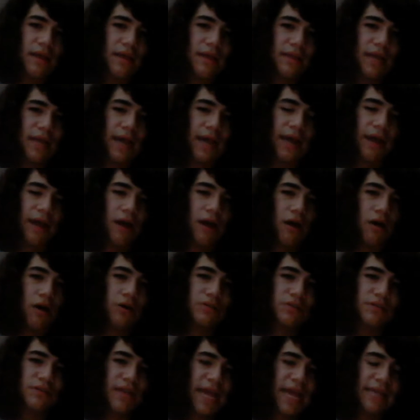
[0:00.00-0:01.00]
and I
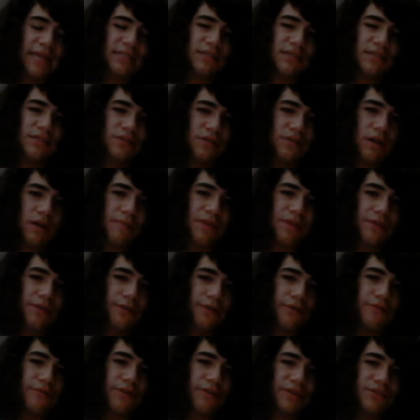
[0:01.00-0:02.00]
also answer
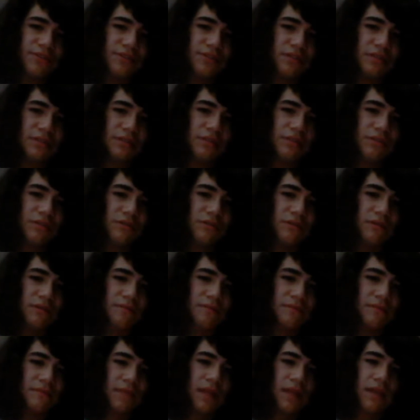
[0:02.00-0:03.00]
your questions too.
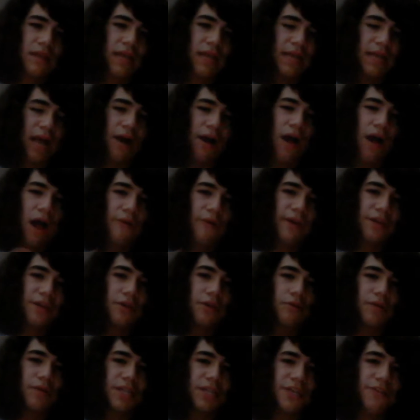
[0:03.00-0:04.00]
Like, I already
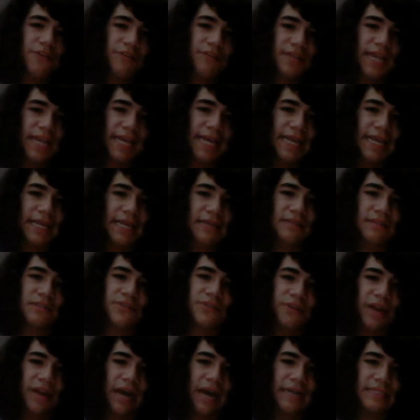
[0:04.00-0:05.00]
know what Q&A
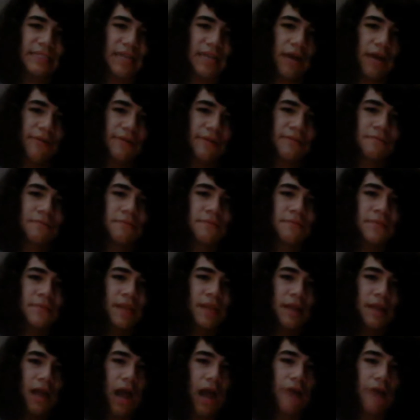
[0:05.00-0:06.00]
is, you guys. I
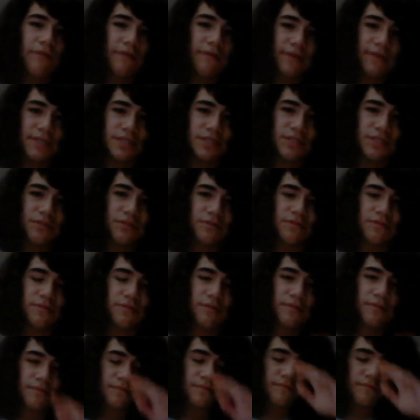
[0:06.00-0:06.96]
really do.